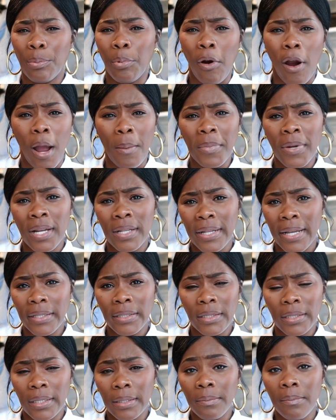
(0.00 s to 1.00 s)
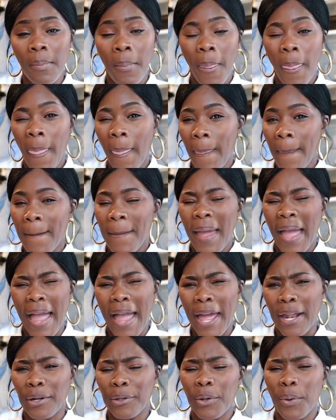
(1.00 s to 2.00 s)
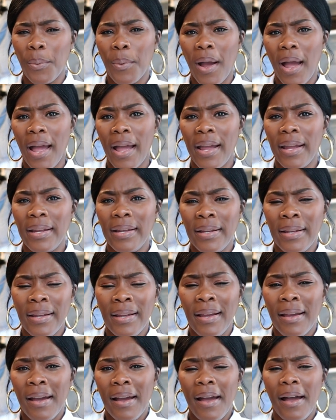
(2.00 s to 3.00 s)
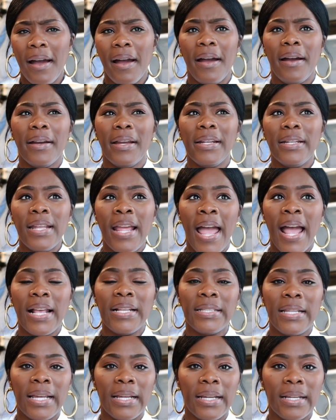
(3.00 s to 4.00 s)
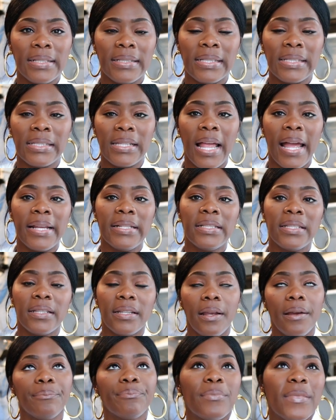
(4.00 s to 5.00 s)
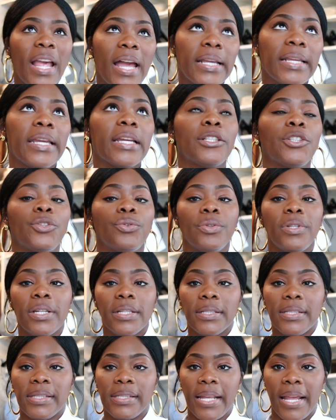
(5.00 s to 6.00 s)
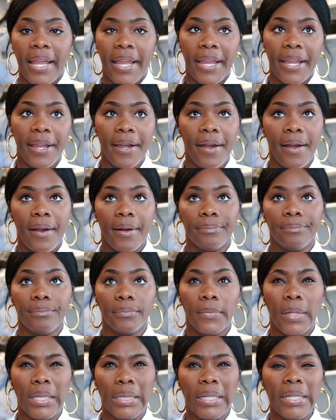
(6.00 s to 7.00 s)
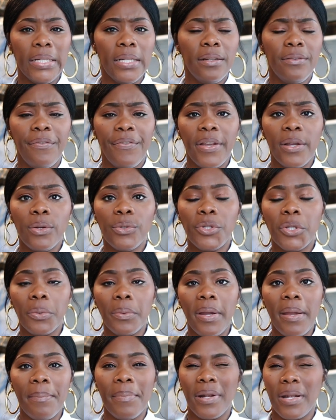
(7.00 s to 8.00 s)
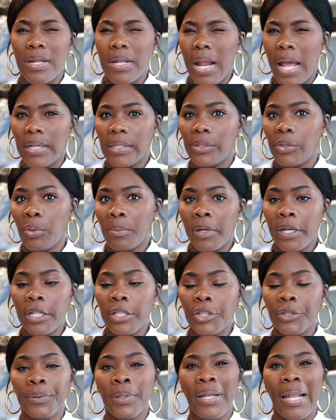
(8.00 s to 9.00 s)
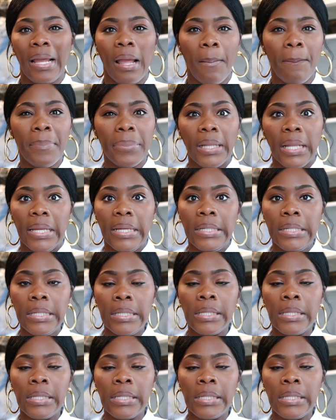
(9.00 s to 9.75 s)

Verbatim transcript: prom collection. I don't know why. Uh, it has like a slight, I guess you can say um, linen feel to it, but not so much, like a blend.